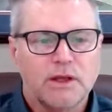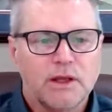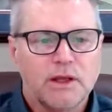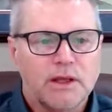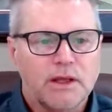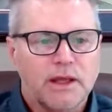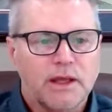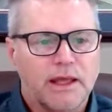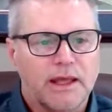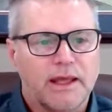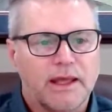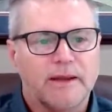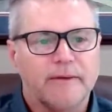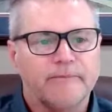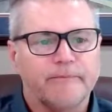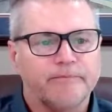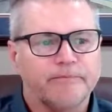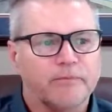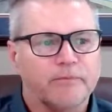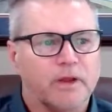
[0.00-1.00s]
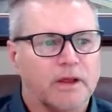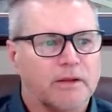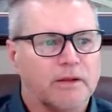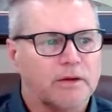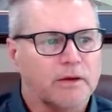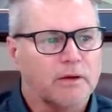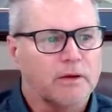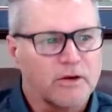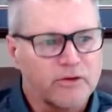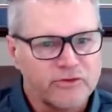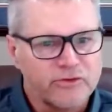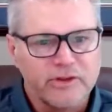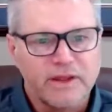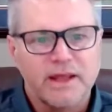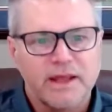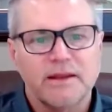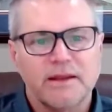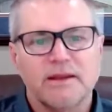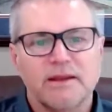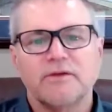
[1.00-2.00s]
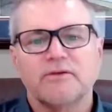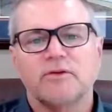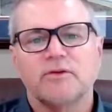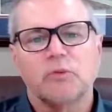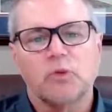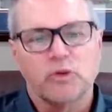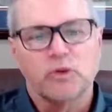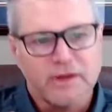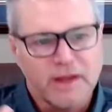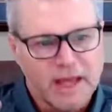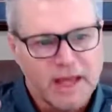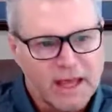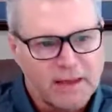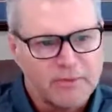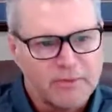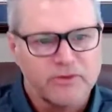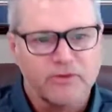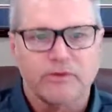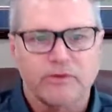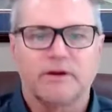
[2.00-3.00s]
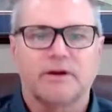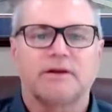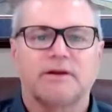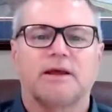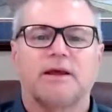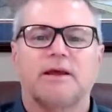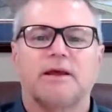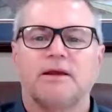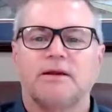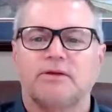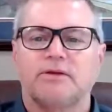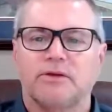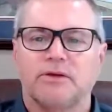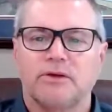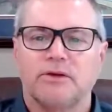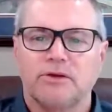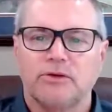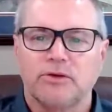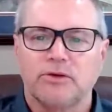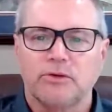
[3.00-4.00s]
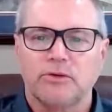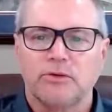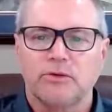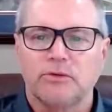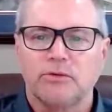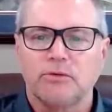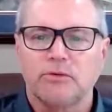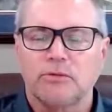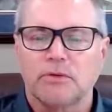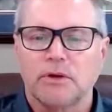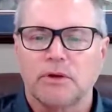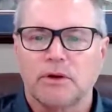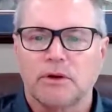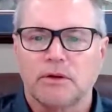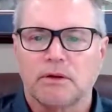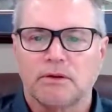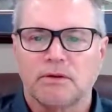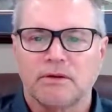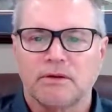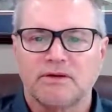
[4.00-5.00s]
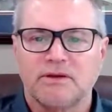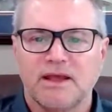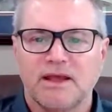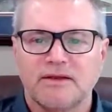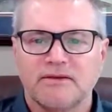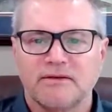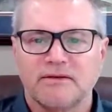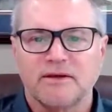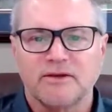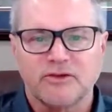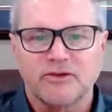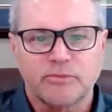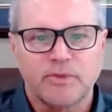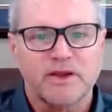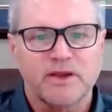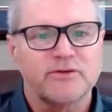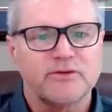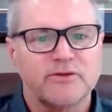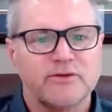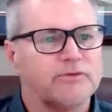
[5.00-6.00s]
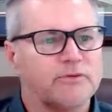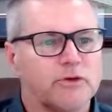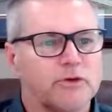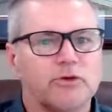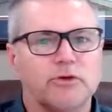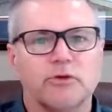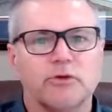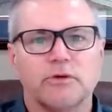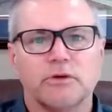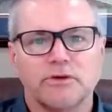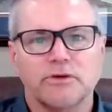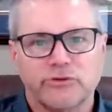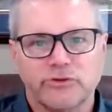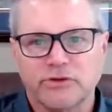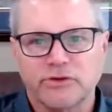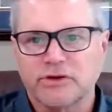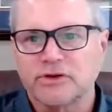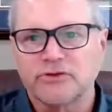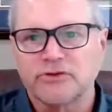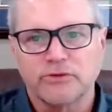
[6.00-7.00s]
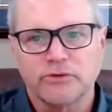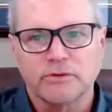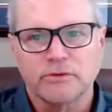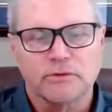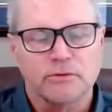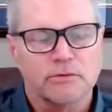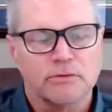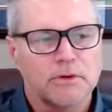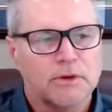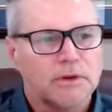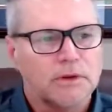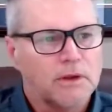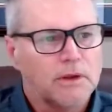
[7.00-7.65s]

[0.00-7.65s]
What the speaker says: And the larger that is, the more time it's going to take to do the testing, especially if you're doing traditional,